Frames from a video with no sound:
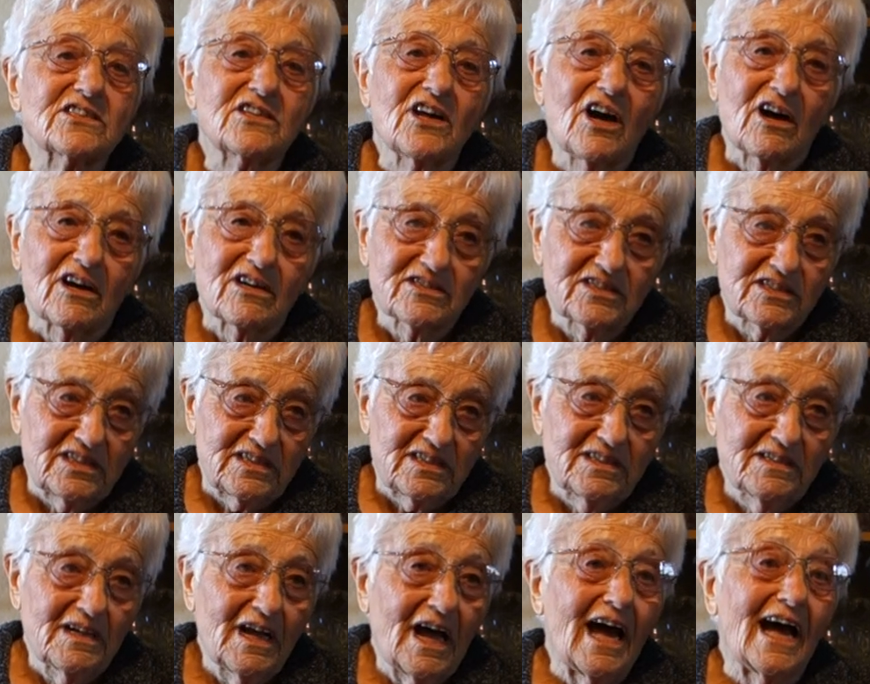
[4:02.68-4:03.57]

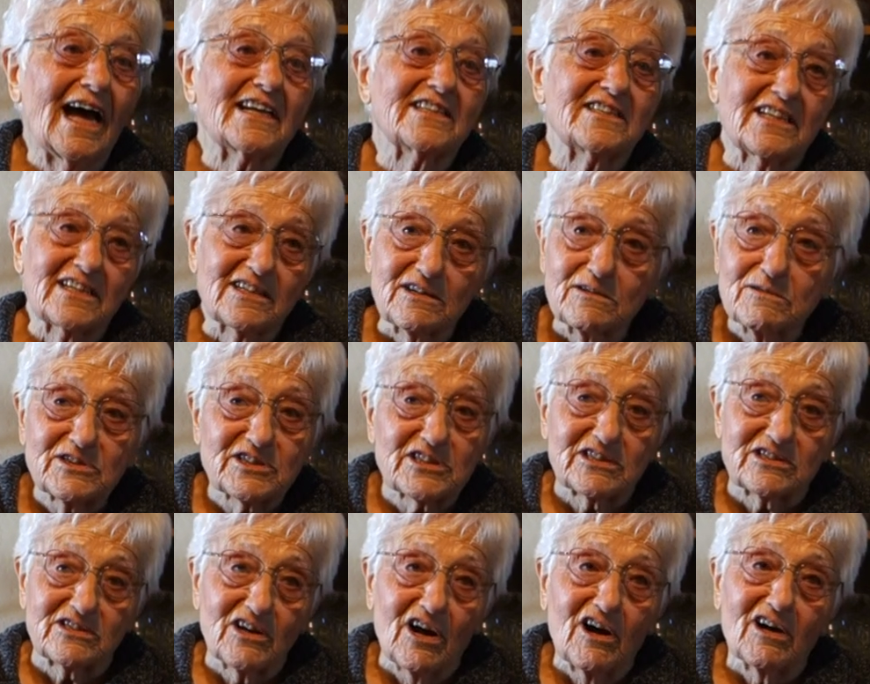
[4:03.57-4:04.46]
doctor. I think it was
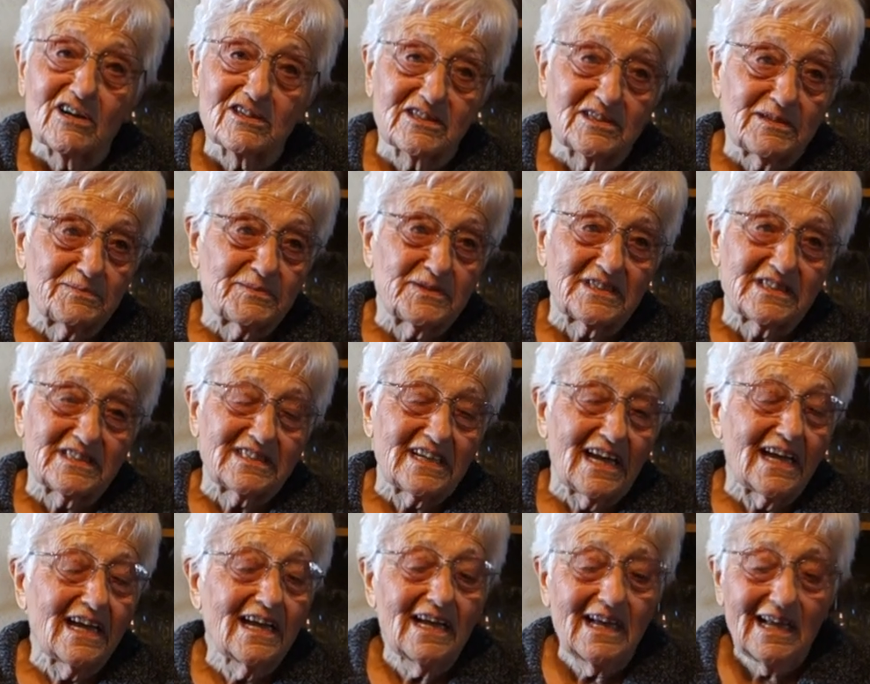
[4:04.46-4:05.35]
a doctor because
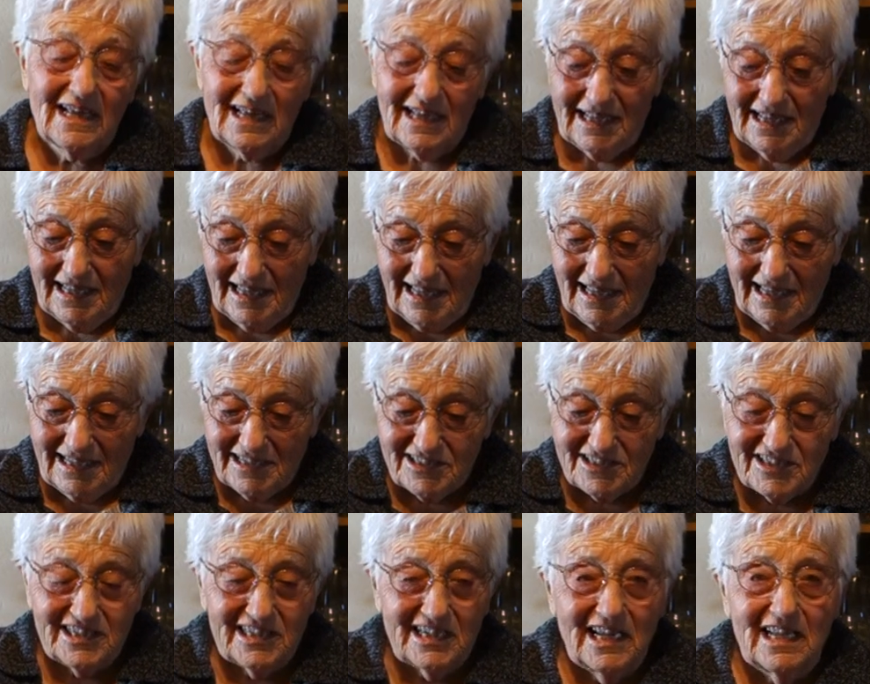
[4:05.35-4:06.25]

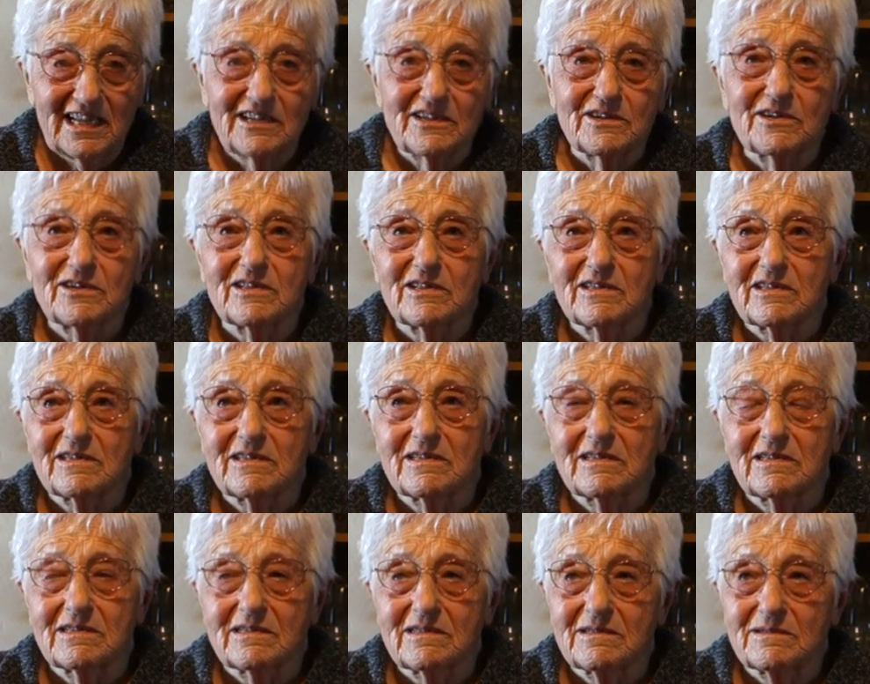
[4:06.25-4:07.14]
she had
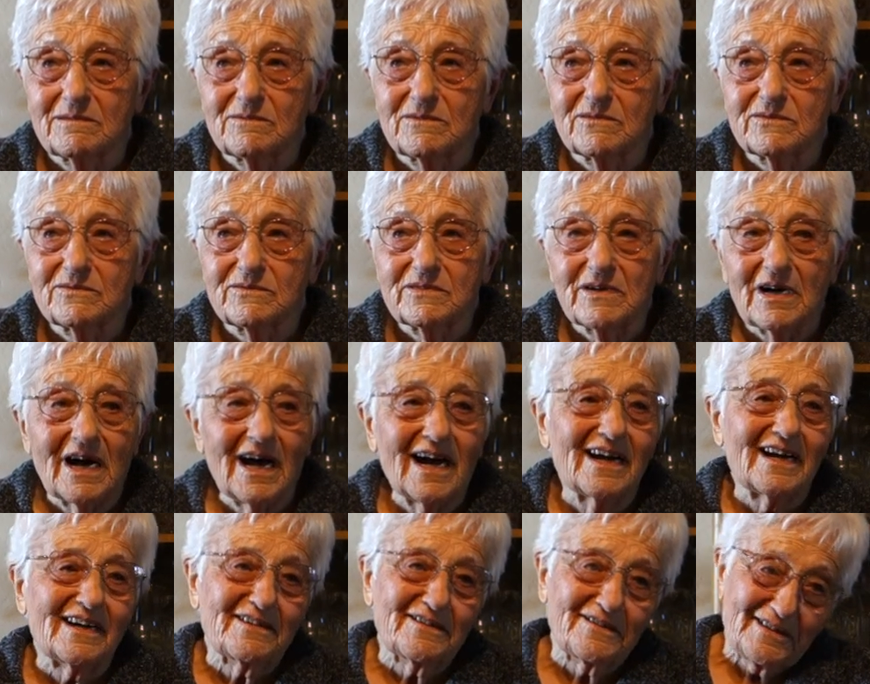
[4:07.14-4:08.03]

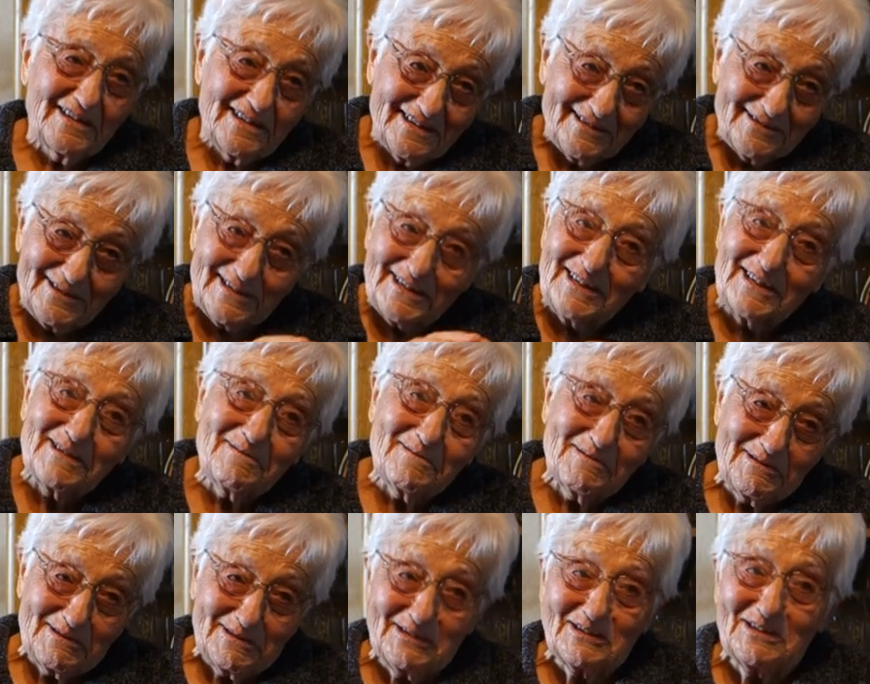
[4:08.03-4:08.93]
I
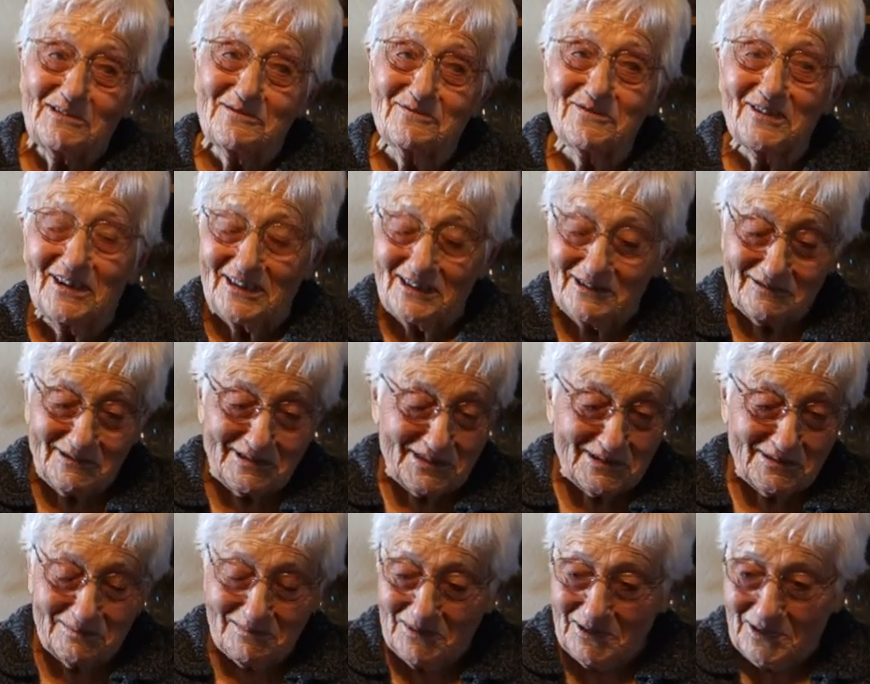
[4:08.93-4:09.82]
remember when your father
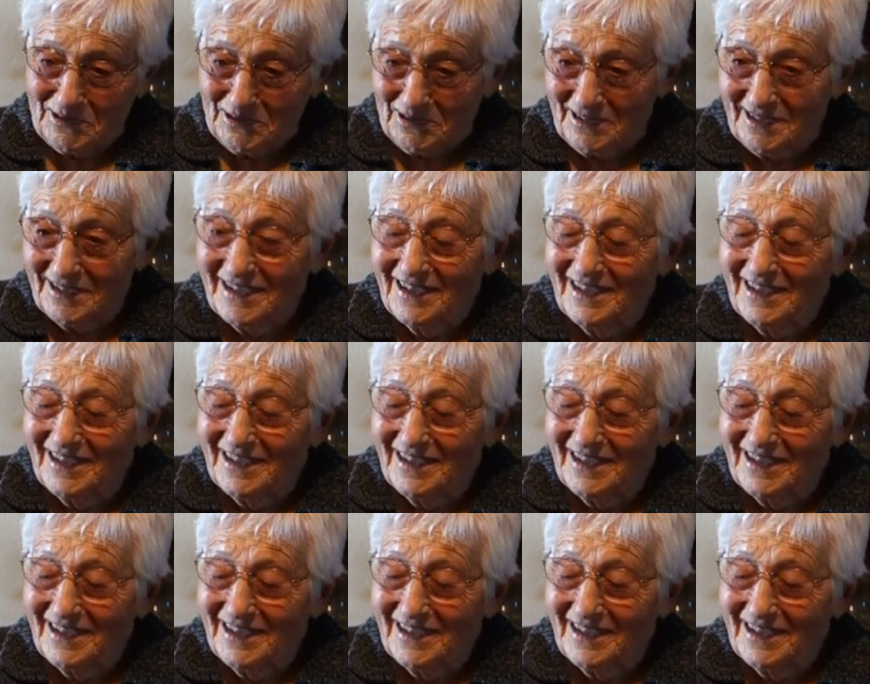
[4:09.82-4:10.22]
was born.